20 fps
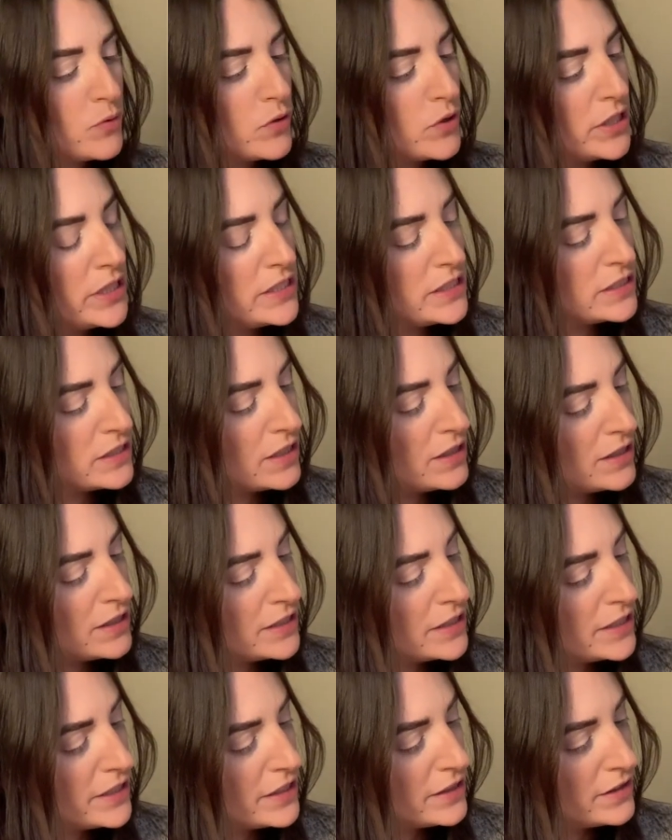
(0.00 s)
print on
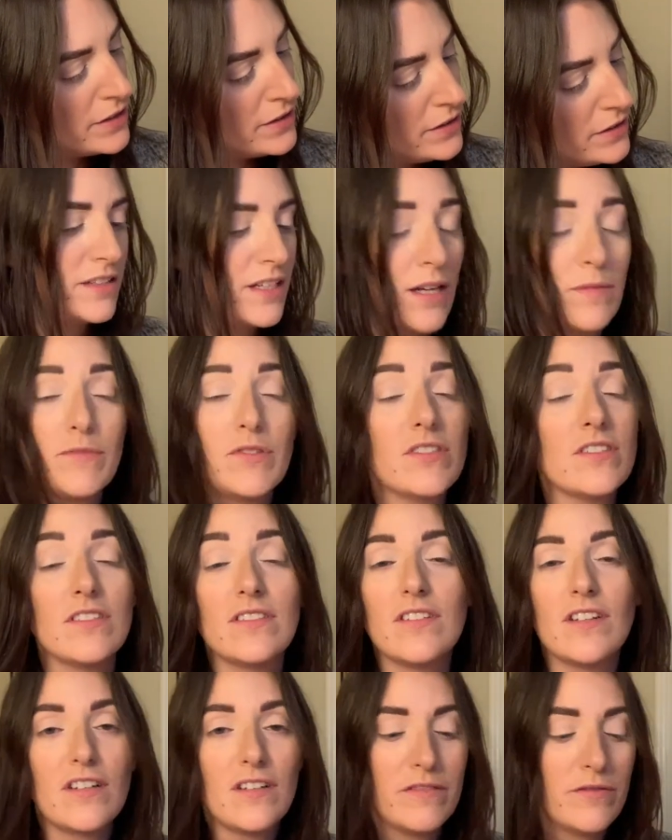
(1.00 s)
here. I'm just a
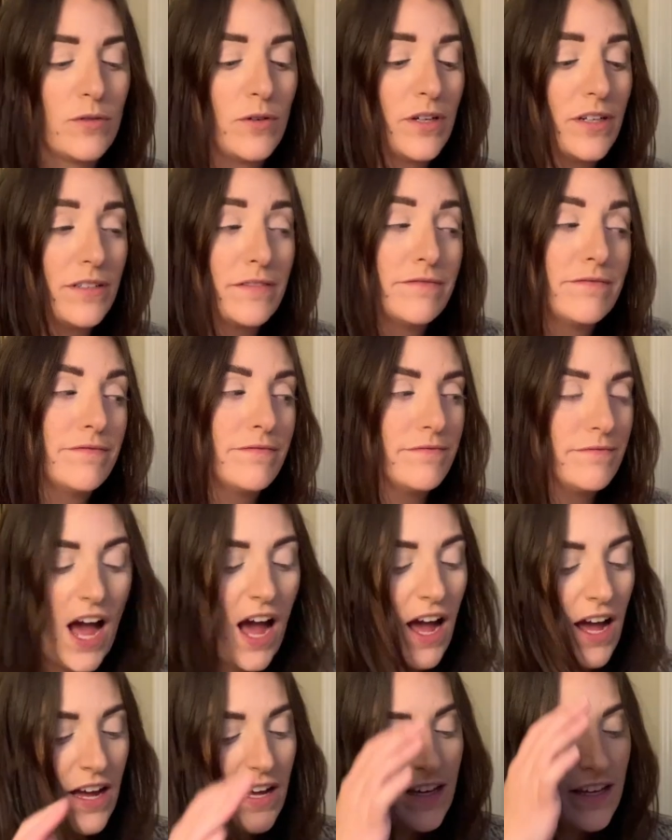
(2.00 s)
sucker for it.
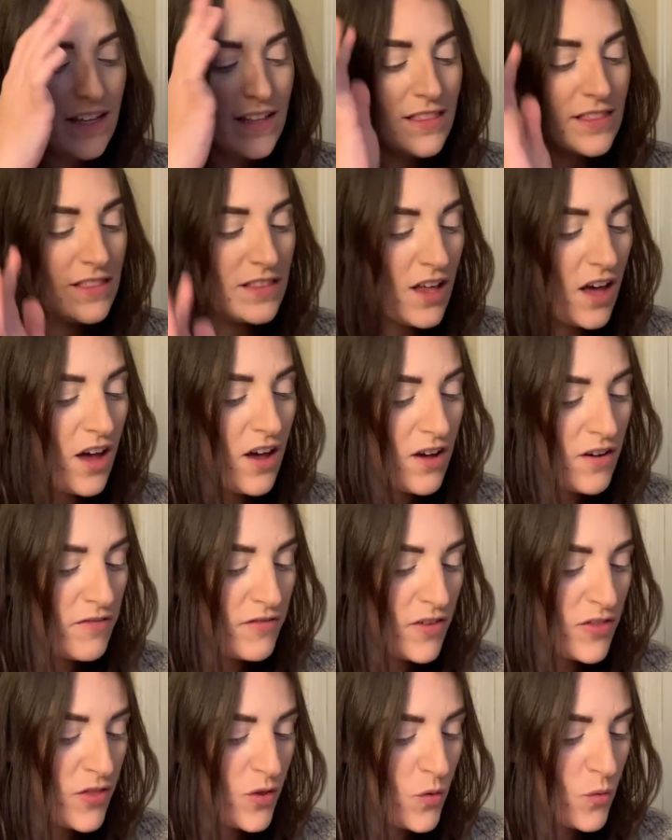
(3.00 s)
I
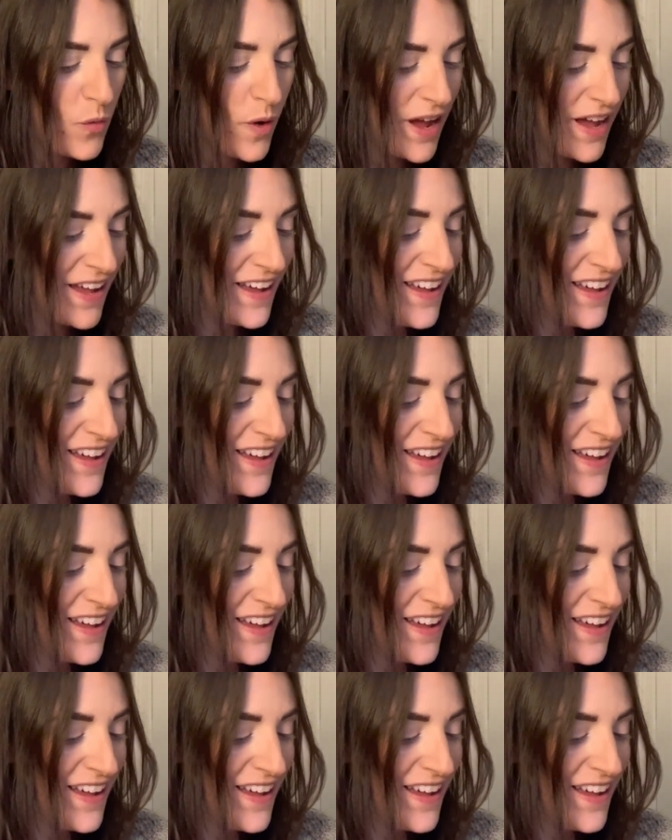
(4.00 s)
love the way